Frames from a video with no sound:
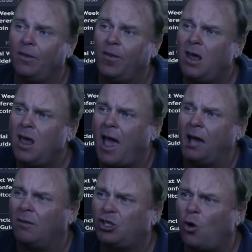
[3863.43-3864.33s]
And I'm
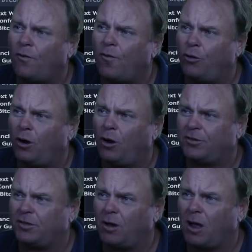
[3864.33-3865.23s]
sure if I put up some
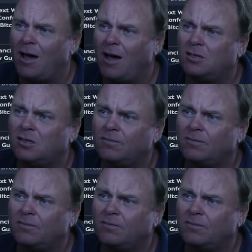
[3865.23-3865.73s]
clouds,